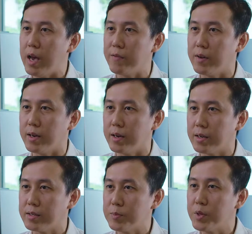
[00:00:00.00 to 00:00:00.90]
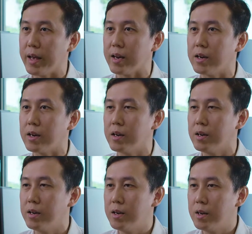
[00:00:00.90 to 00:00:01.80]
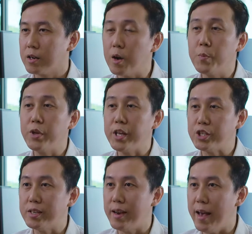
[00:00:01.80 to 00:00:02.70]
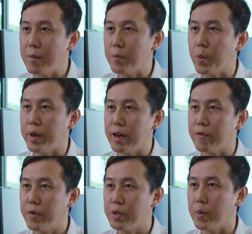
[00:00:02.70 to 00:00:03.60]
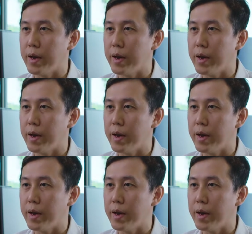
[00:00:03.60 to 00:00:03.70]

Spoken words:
have some sort of like a computational lab where they are free to